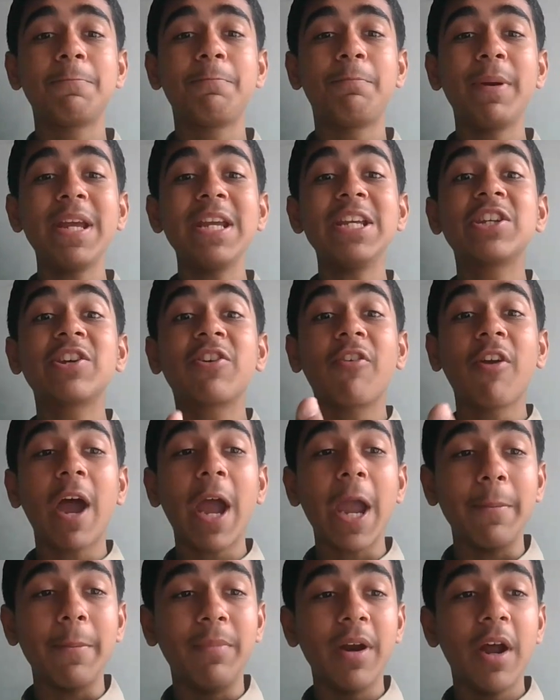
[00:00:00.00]

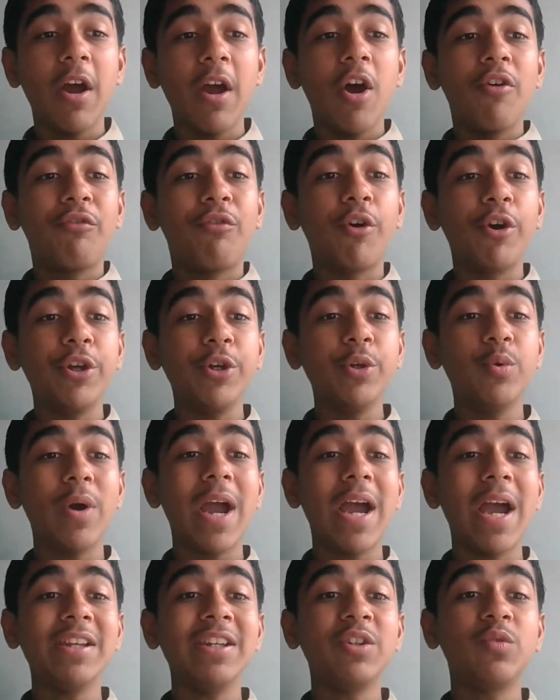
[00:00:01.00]
prescribed for you
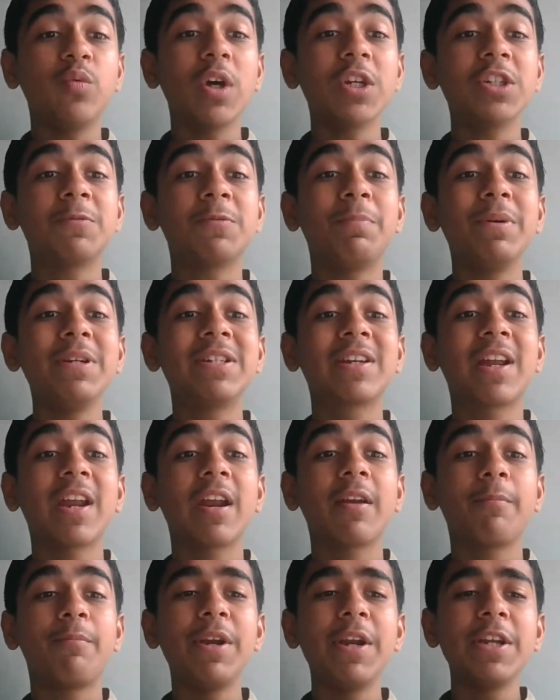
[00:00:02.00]
as it was
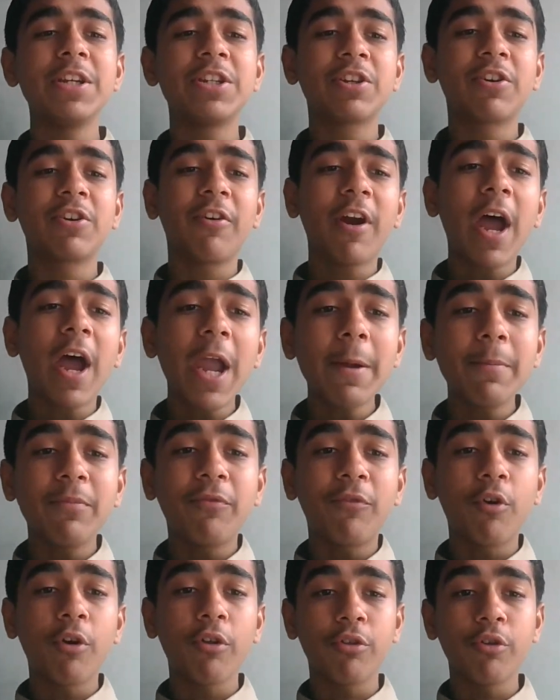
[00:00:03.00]

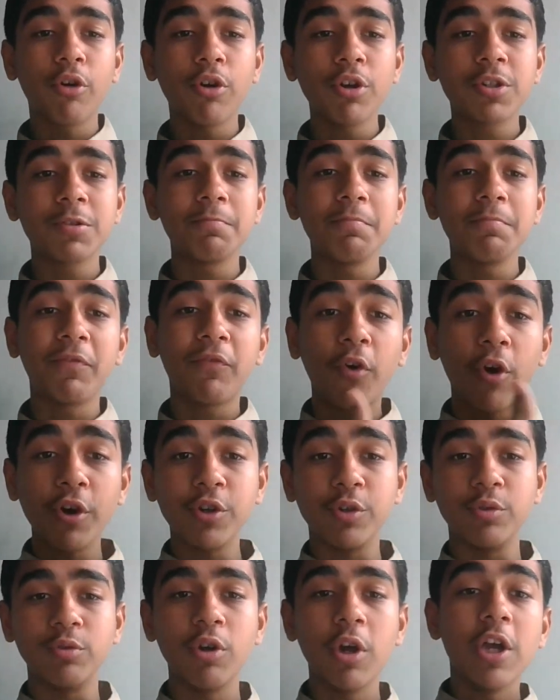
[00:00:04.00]
prescribed for those before
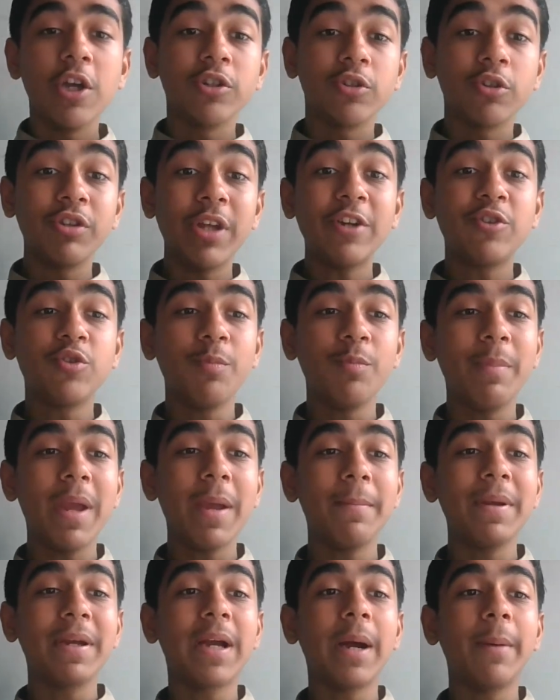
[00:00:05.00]
you, so that you
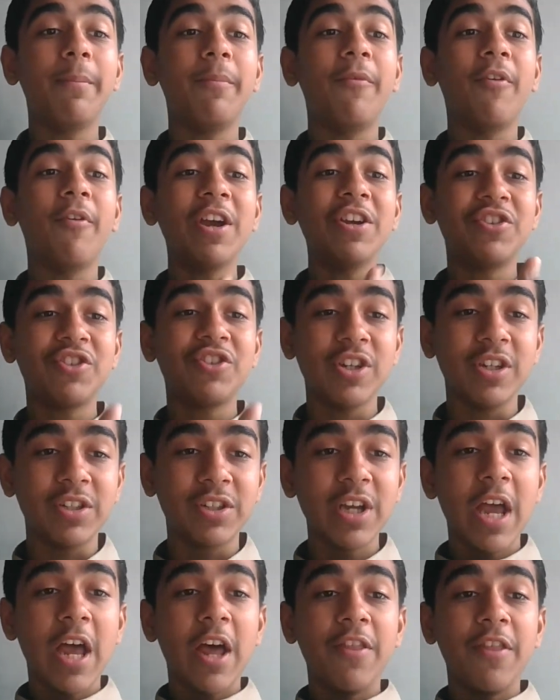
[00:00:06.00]
may become righteous.
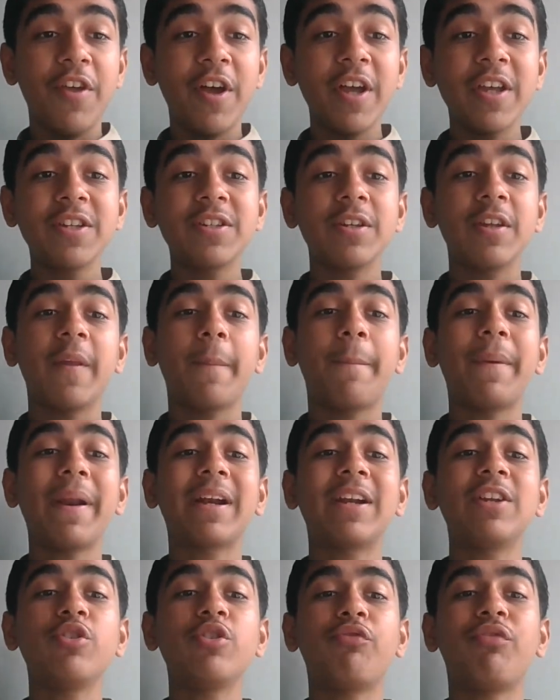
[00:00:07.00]
Thus, the
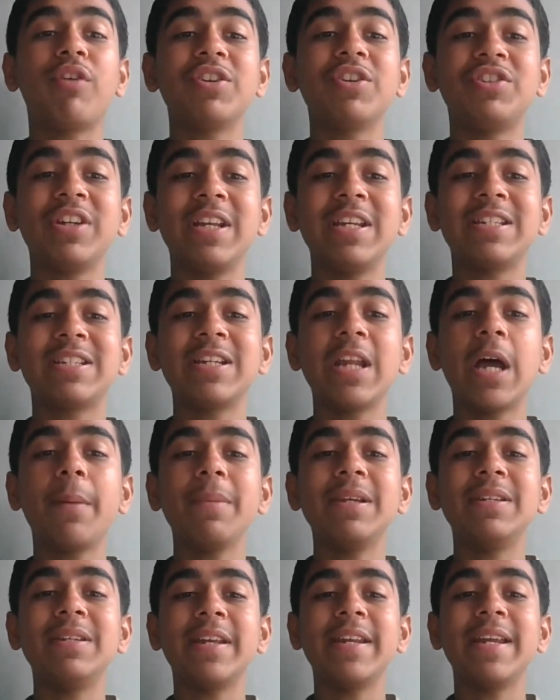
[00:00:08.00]
practice of fasting in
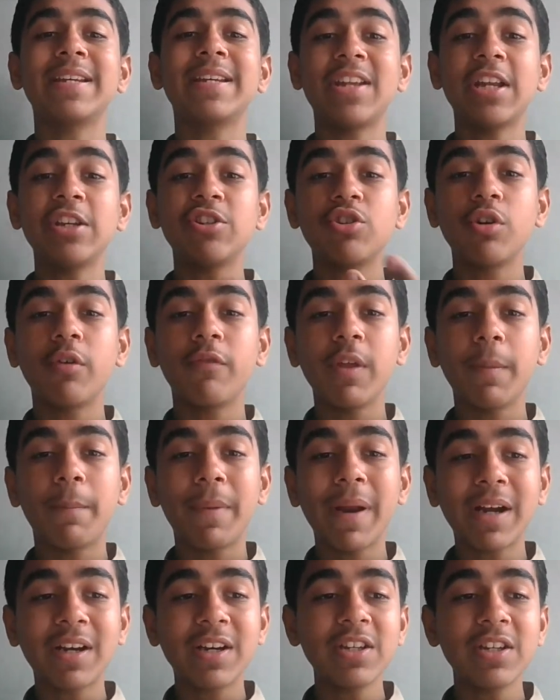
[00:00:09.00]
Islam is an extension of the
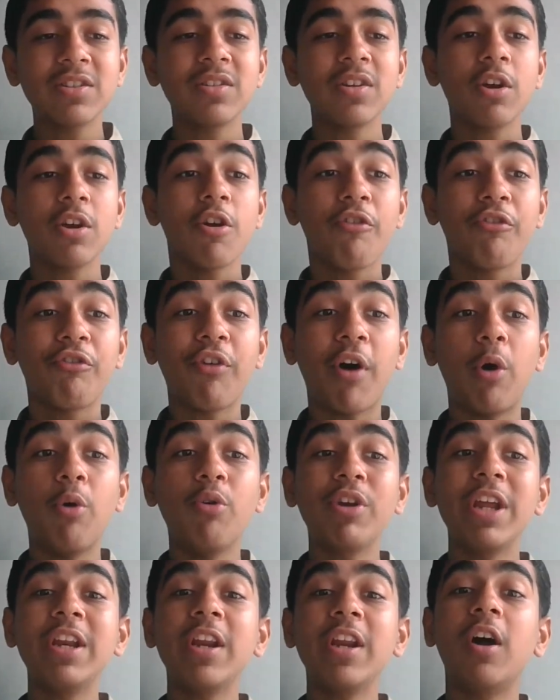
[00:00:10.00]
practice
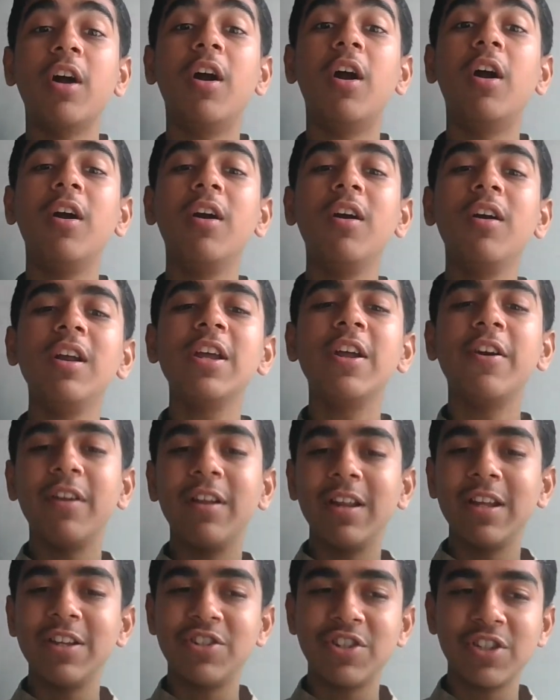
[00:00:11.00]
found in earlier
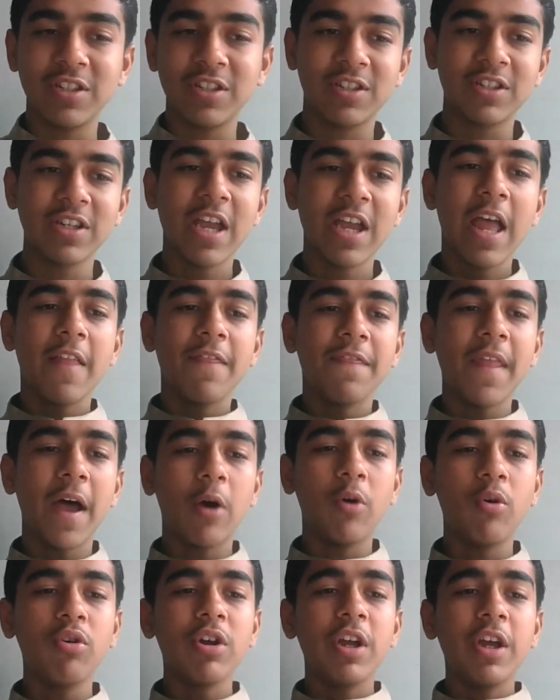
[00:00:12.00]
religions.
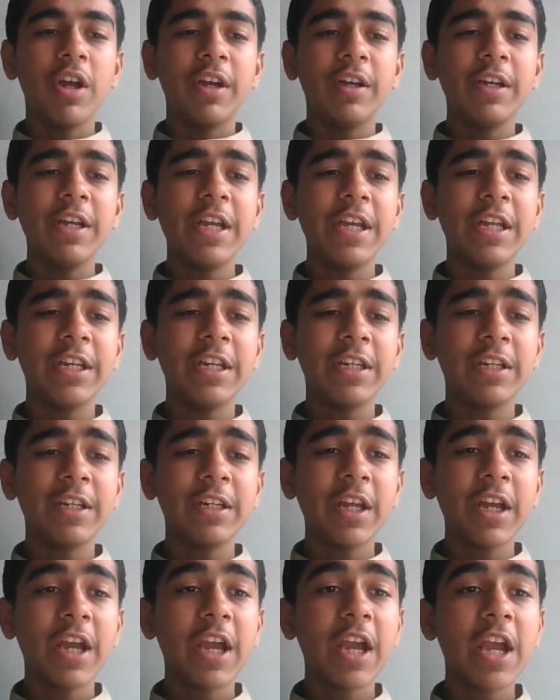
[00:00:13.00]
Now,
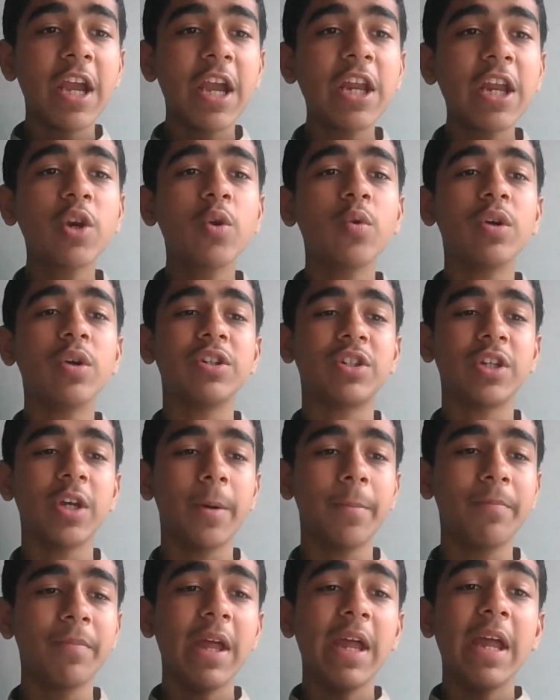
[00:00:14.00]
in
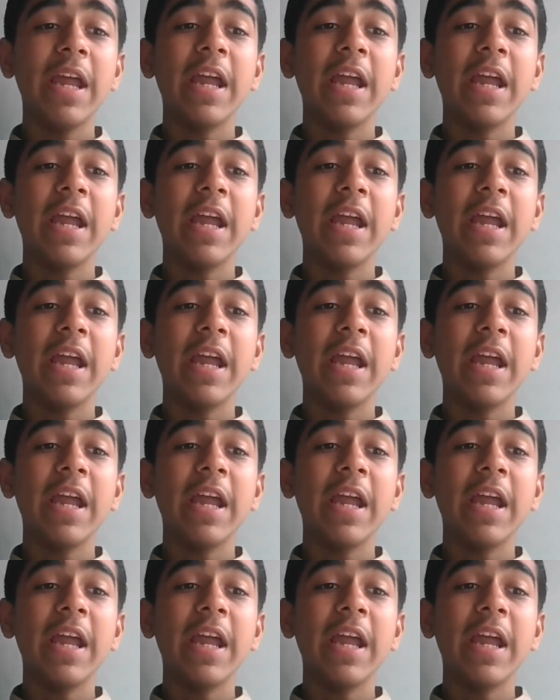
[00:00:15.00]
Hinduism,